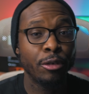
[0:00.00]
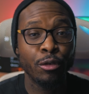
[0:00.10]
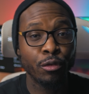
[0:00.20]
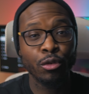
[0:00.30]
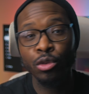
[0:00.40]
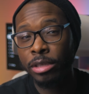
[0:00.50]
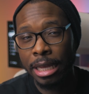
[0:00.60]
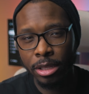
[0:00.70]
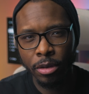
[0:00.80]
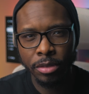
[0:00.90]
if you've used
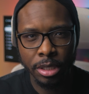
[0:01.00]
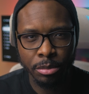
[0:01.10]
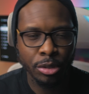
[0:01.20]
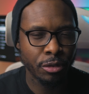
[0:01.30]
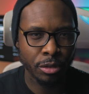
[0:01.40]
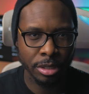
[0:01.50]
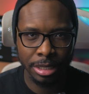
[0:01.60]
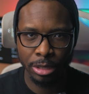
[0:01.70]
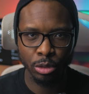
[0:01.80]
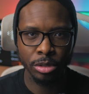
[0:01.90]
any of the previous
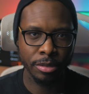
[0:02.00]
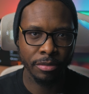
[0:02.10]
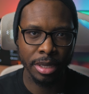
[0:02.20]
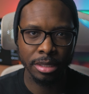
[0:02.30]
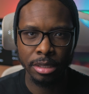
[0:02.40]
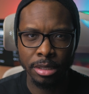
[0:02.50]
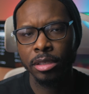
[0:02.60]
Soundcore devices,